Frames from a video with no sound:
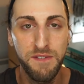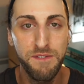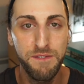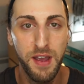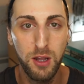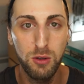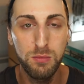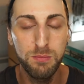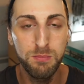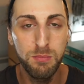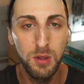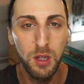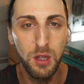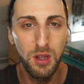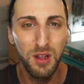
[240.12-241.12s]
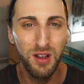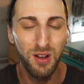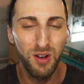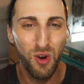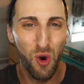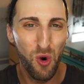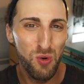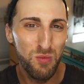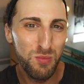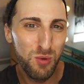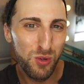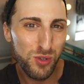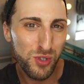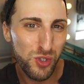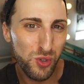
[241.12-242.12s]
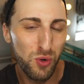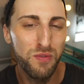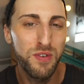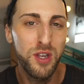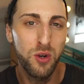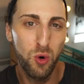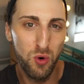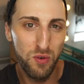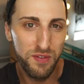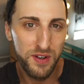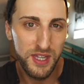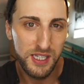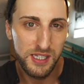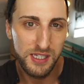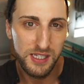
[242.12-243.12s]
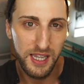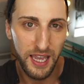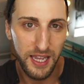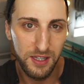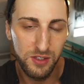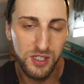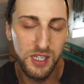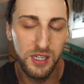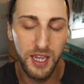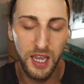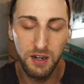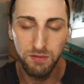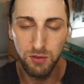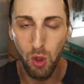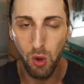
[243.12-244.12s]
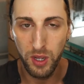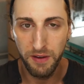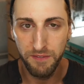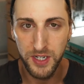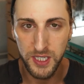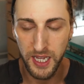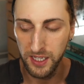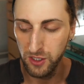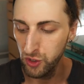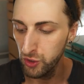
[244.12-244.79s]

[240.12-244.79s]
film almost over the skin to kind of lock everything in.